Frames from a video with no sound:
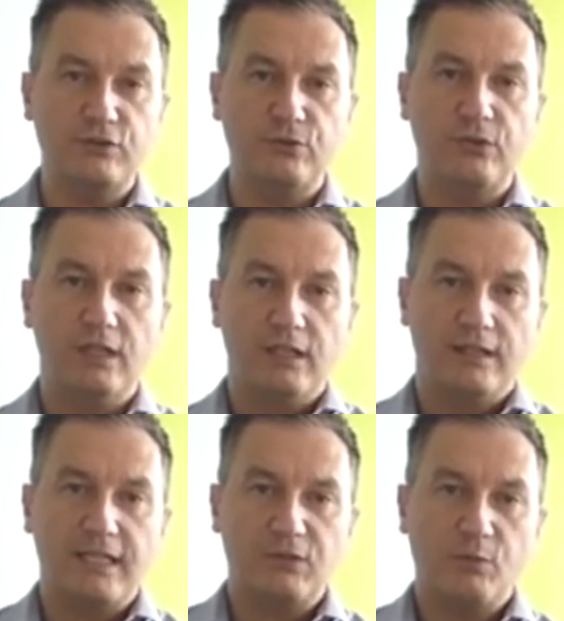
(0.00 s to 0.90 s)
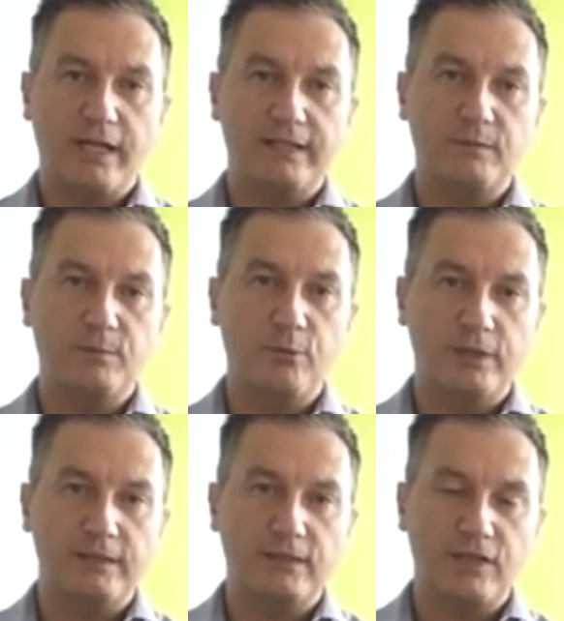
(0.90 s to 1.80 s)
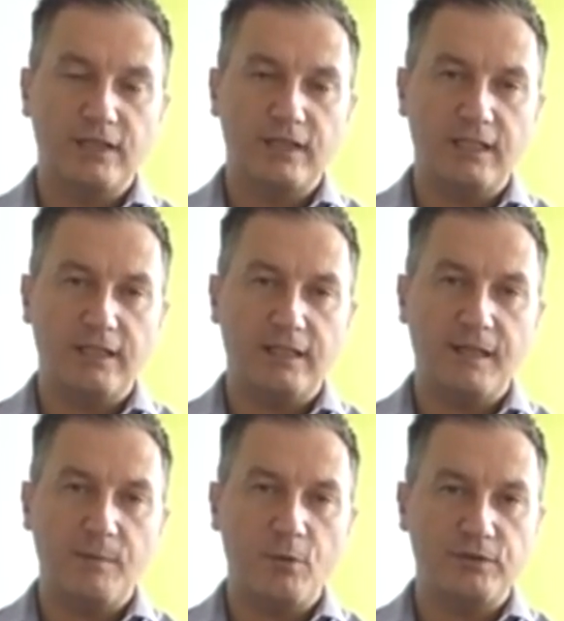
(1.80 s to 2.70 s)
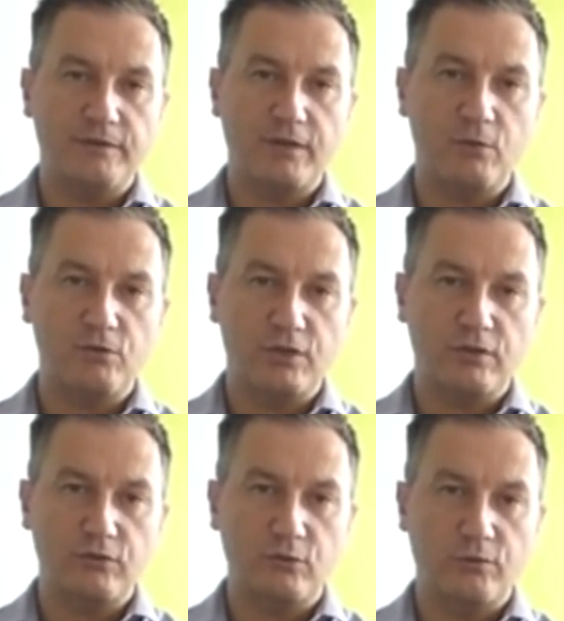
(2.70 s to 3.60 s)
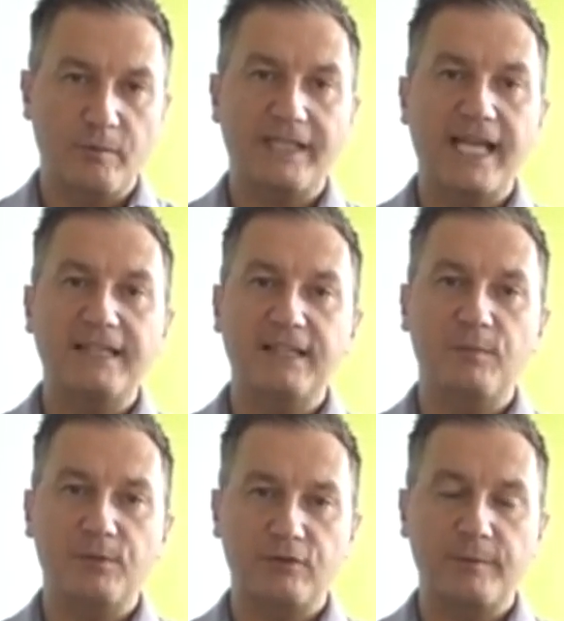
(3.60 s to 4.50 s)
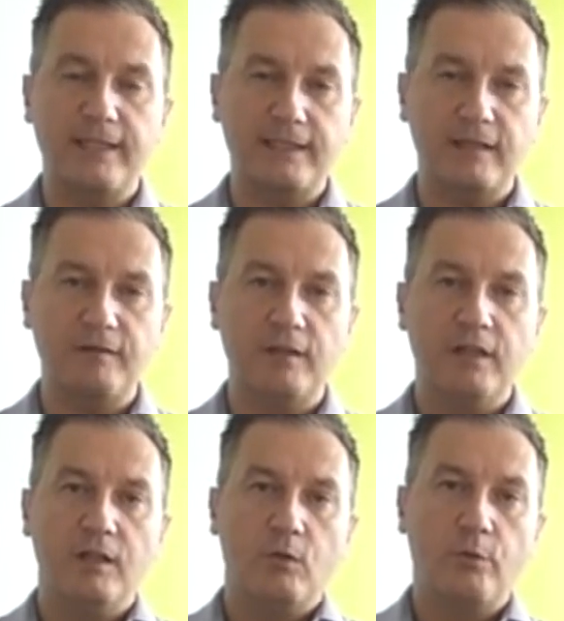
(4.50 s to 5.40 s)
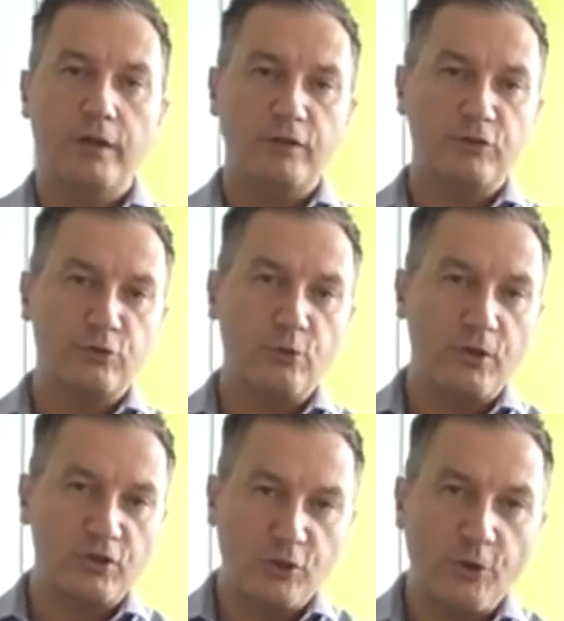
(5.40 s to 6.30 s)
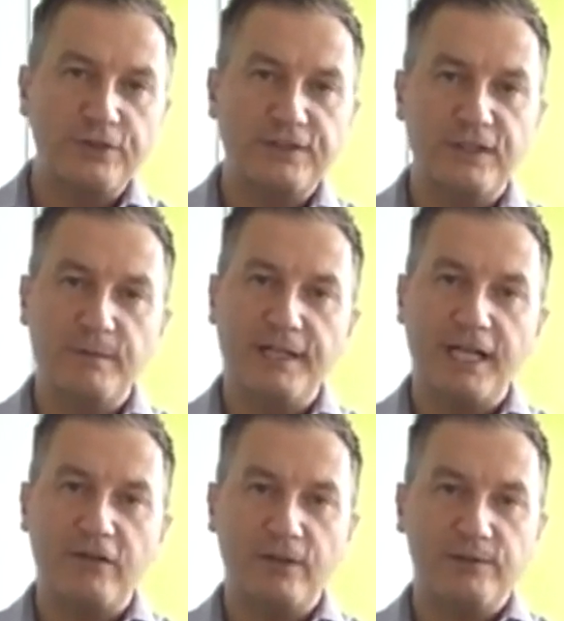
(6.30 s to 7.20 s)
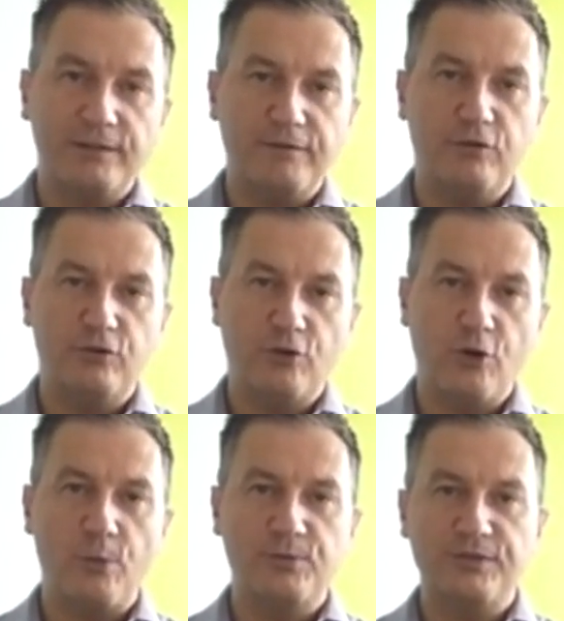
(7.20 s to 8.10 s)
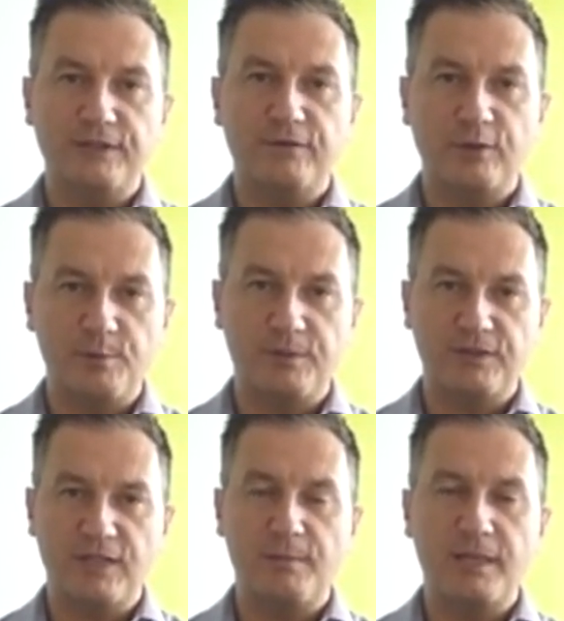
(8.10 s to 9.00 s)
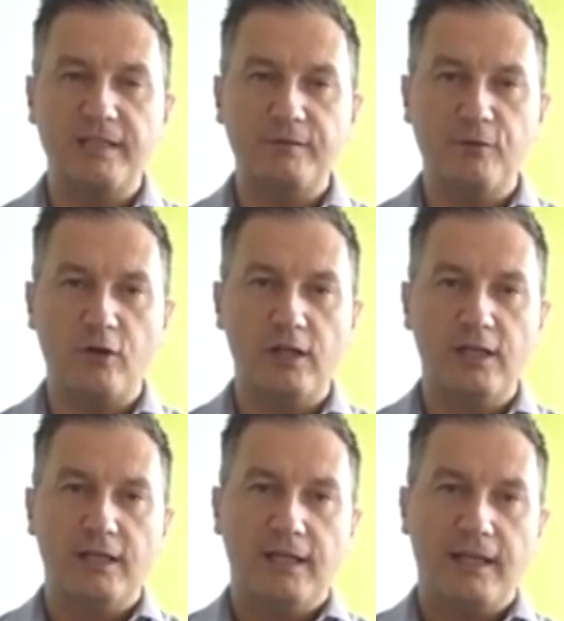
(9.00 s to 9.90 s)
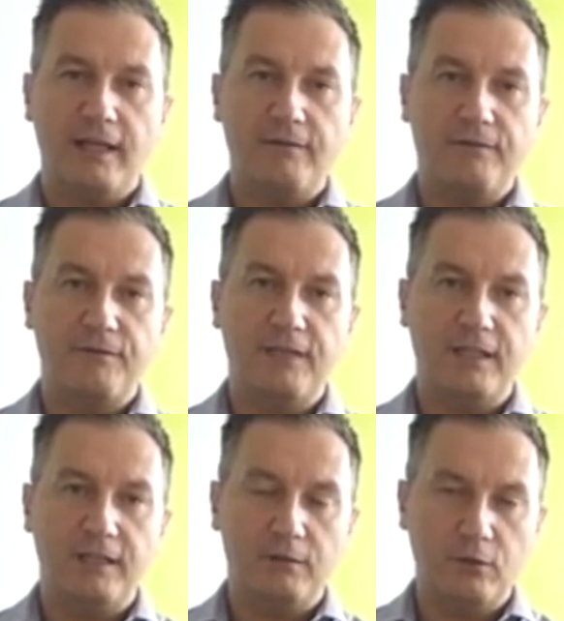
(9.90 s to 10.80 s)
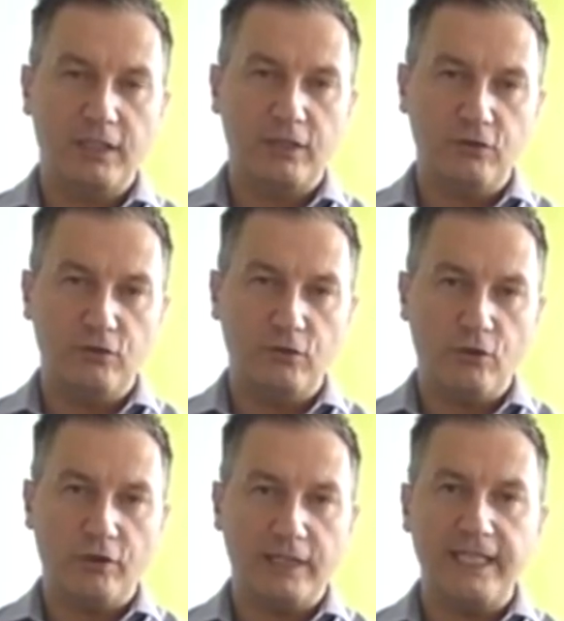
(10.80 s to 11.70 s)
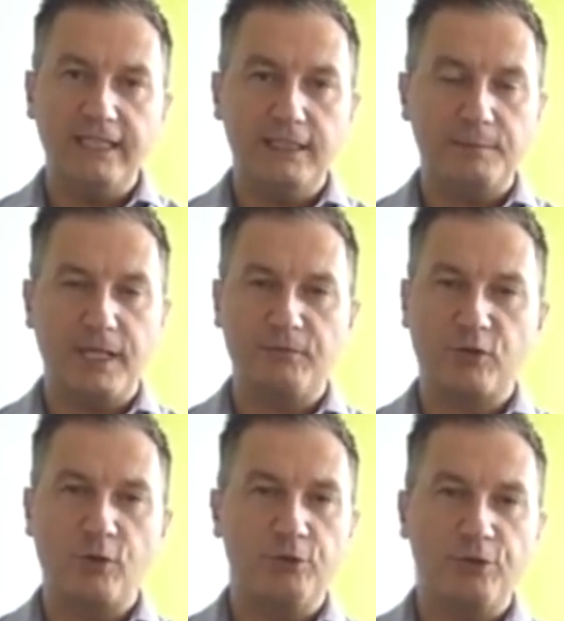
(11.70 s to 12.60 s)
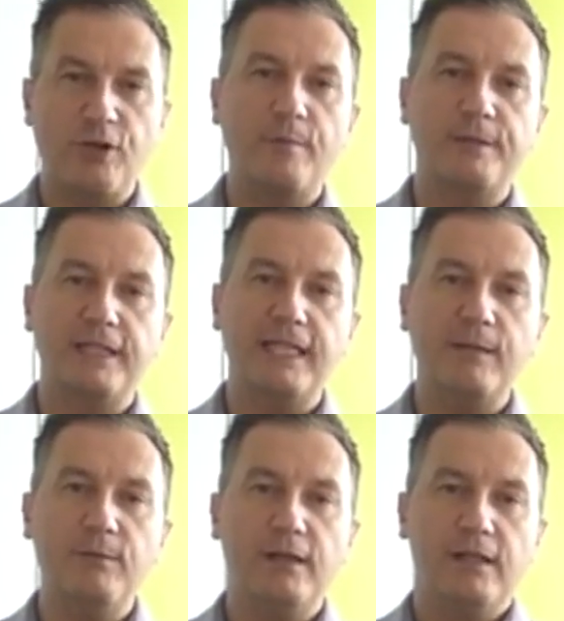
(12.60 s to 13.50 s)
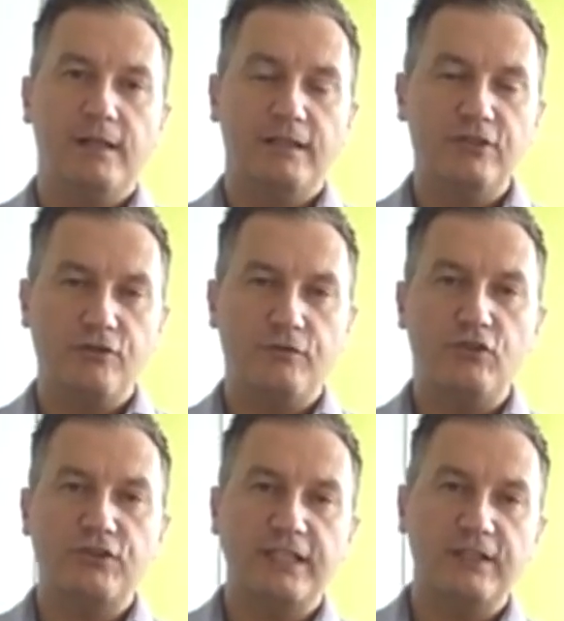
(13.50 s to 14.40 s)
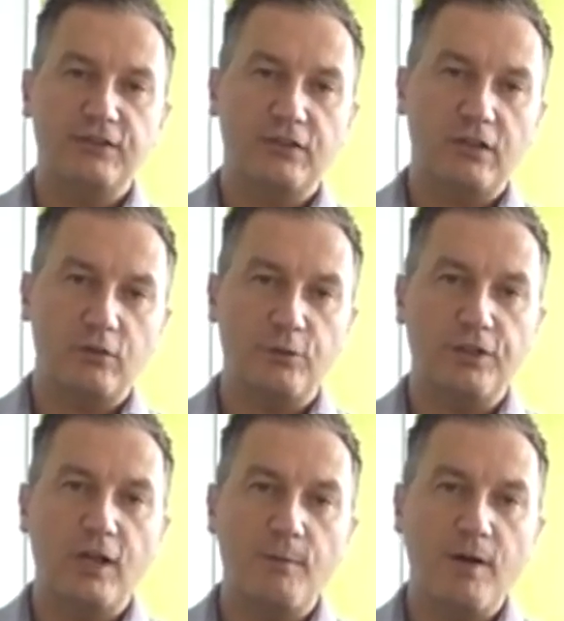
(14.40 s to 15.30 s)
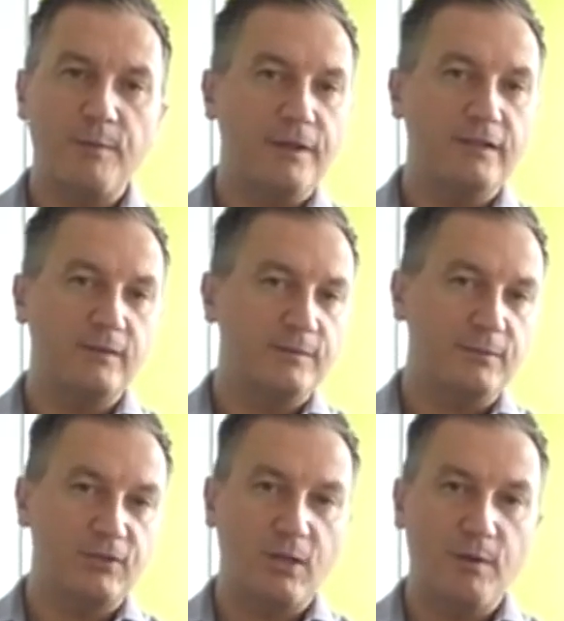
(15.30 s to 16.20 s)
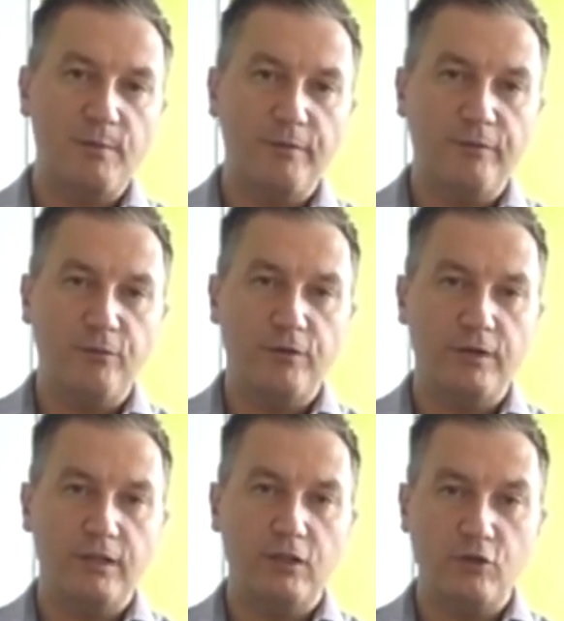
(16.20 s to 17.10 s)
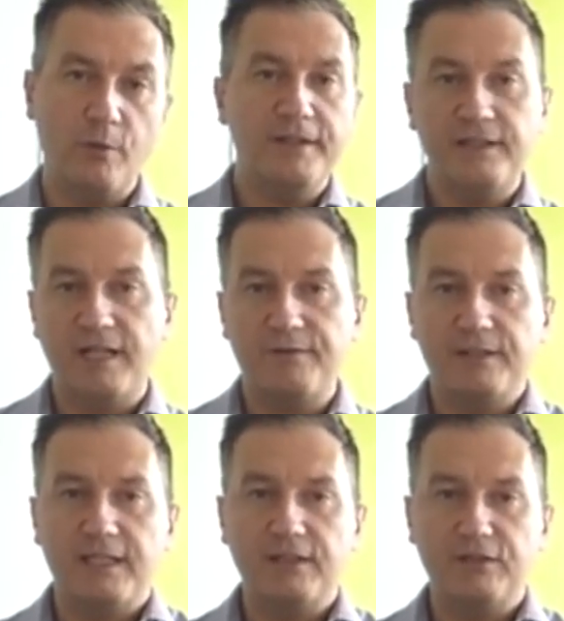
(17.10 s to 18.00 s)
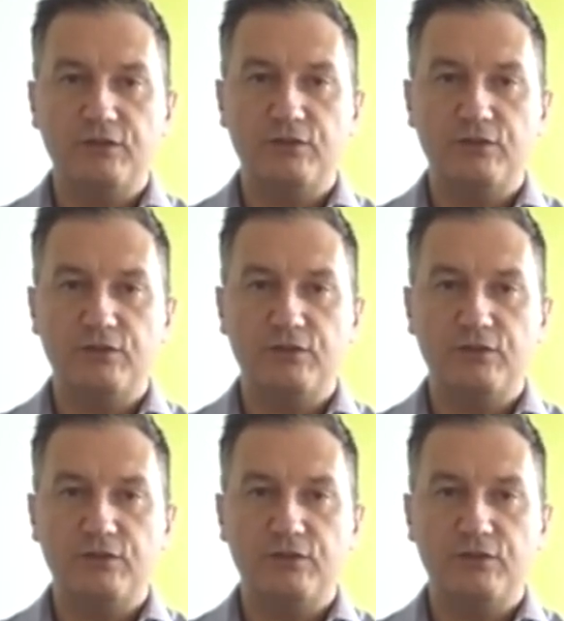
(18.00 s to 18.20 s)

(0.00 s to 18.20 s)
So that's why it's important to try and create that positive culture. So from a candidate perspective, where there's so much choice at the minute around different jobs and different companies to apply for, if they look at you online and perhaps Google your company name, these review sites are going to come up, and sometimes come up before the job that you're advertising.